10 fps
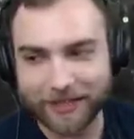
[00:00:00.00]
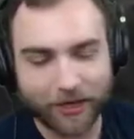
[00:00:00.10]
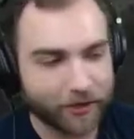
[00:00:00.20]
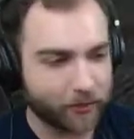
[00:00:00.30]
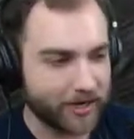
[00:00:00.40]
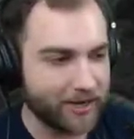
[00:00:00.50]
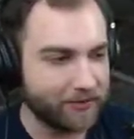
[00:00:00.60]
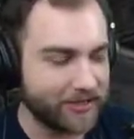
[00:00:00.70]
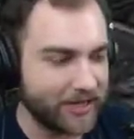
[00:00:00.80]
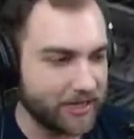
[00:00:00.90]
on a ramp,
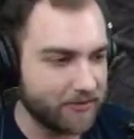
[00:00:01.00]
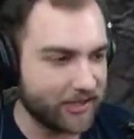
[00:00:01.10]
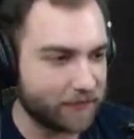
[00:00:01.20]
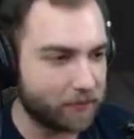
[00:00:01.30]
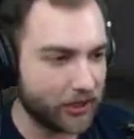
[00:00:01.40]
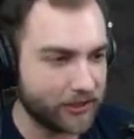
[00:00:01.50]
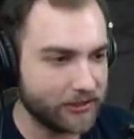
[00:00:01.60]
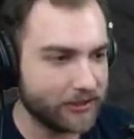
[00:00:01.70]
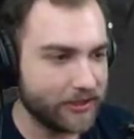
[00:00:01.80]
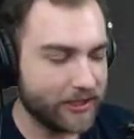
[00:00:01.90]
the game gets
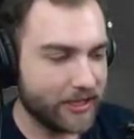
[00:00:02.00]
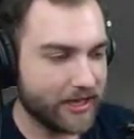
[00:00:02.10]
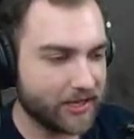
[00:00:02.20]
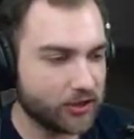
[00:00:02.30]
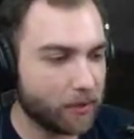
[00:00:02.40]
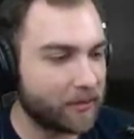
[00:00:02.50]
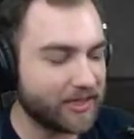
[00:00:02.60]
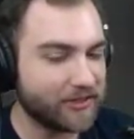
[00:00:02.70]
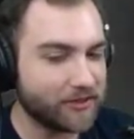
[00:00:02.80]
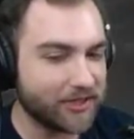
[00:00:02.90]
bugged, and you can
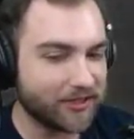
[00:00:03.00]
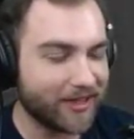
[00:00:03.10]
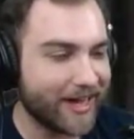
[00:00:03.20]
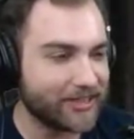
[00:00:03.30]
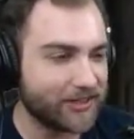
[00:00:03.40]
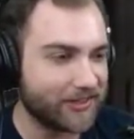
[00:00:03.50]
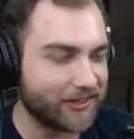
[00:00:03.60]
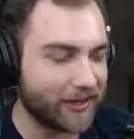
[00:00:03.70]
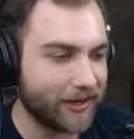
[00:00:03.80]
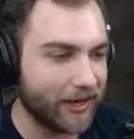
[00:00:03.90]
basically slash his
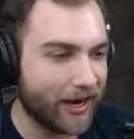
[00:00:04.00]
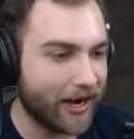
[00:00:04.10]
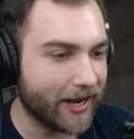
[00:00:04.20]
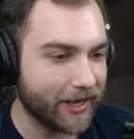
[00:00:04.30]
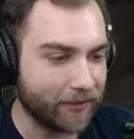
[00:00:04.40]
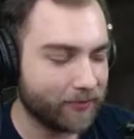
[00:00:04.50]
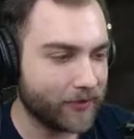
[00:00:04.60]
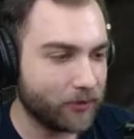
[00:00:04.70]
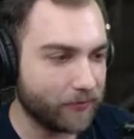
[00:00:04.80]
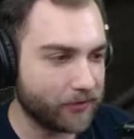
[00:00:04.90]
eye
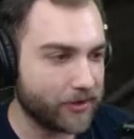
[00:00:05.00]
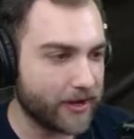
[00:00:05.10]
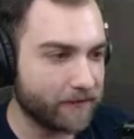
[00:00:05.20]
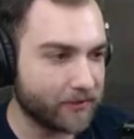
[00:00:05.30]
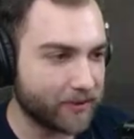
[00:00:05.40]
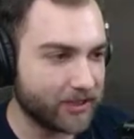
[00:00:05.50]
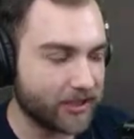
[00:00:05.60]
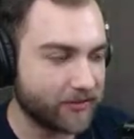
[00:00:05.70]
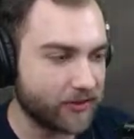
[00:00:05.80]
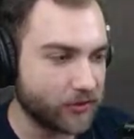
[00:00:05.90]
with your knife as many
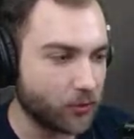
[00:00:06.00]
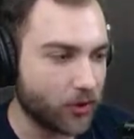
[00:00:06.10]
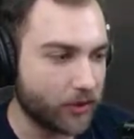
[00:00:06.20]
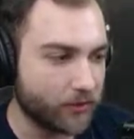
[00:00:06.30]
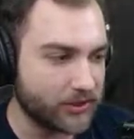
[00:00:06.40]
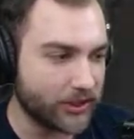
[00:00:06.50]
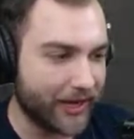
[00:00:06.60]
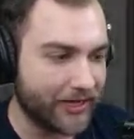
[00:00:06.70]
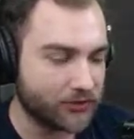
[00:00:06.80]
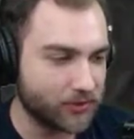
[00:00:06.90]
times as you want, which
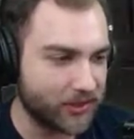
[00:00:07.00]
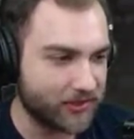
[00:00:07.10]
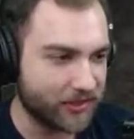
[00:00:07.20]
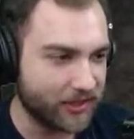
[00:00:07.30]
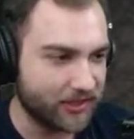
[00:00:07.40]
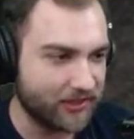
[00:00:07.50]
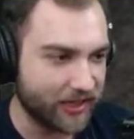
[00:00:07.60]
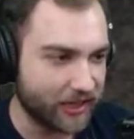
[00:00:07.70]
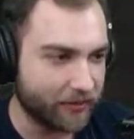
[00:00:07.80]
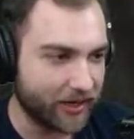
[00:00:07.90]
actually does an
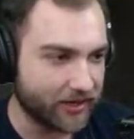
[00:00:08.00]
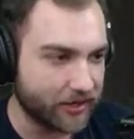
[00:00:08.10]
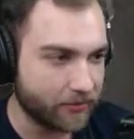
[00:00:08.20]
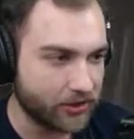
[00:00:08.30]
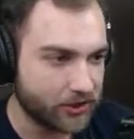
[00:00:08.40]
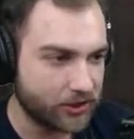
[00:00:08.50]
insane amount of damage.